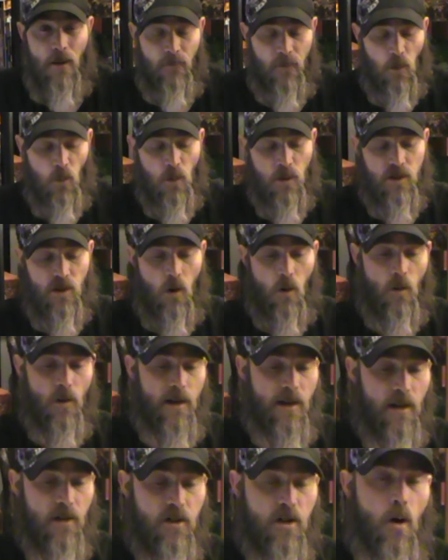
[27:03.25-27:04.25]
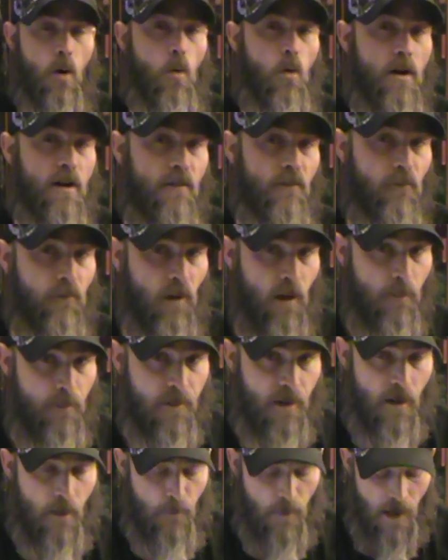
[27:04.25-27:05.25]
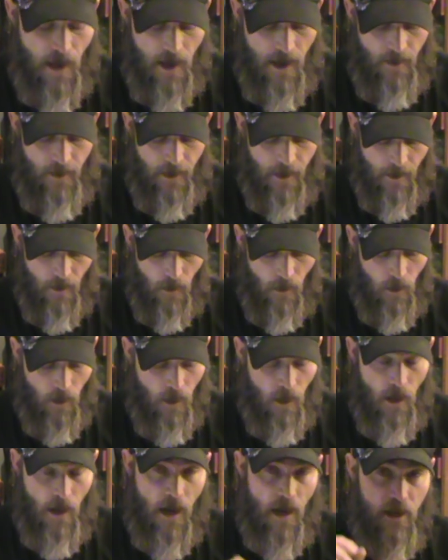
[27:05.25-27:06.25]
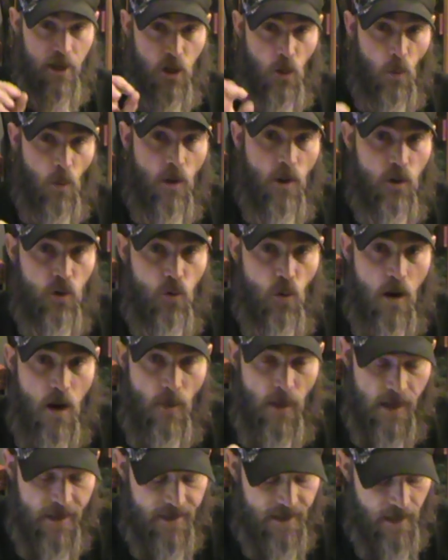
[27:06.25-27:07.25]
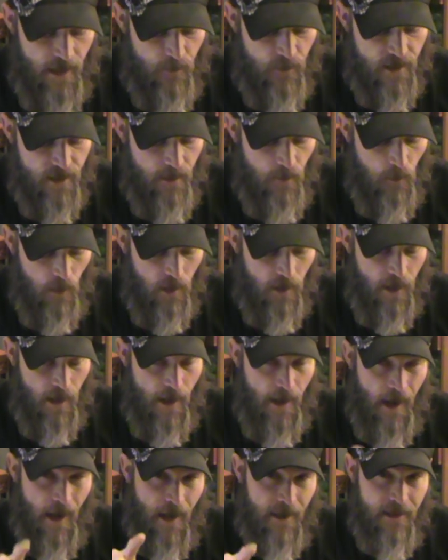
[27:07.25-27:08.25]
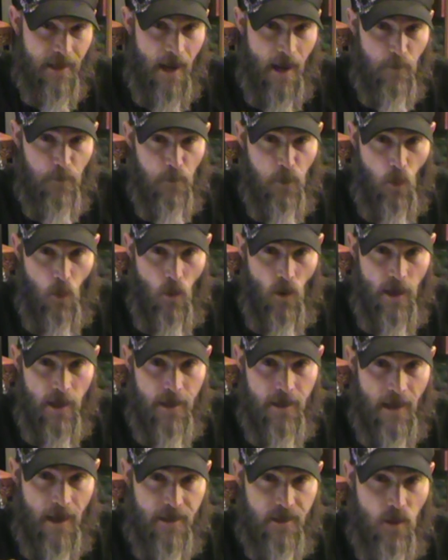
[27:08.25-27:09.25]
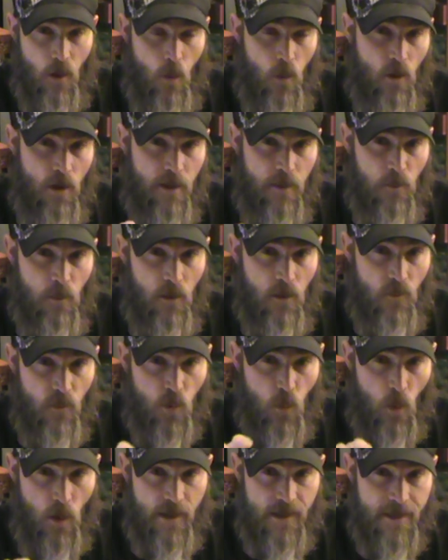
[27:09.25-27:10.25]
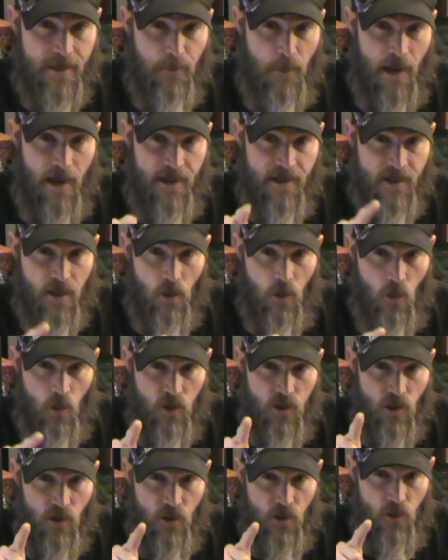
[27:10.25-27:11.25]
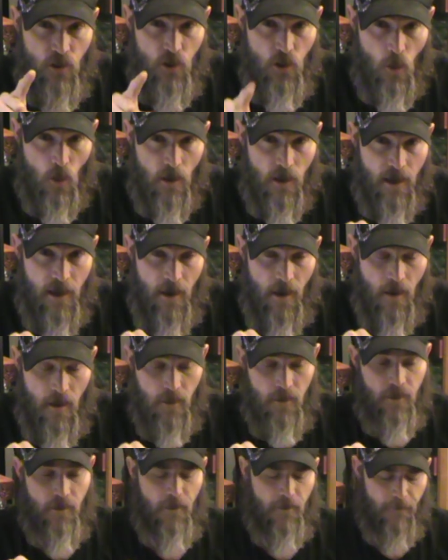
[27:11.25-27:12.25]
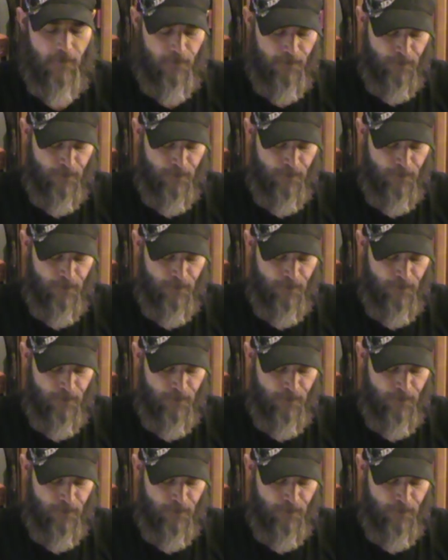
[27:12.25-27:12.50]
if there was already a token flipped up on there, and you were to draw that same symbol again, at that point, that token moves one space closer to your character.